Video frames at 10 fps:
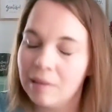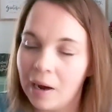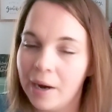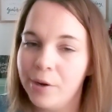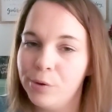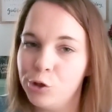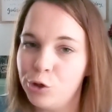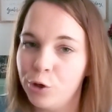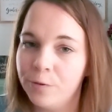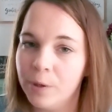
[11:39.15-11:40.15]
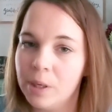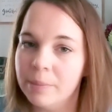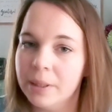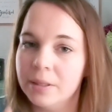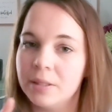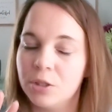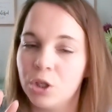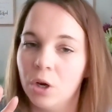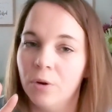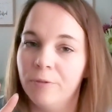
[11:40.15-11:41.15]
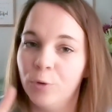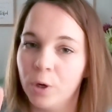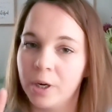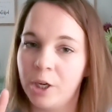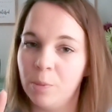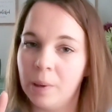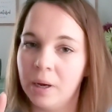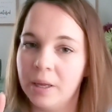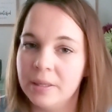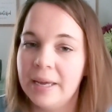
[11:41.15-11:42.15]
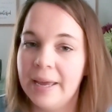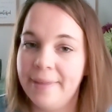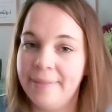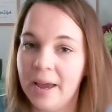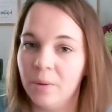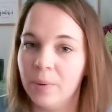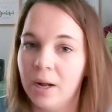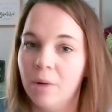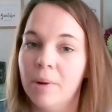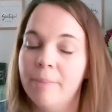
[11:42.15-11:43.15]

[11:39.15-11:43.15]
I do 2 phone numbers, so 4 coupons in that realm,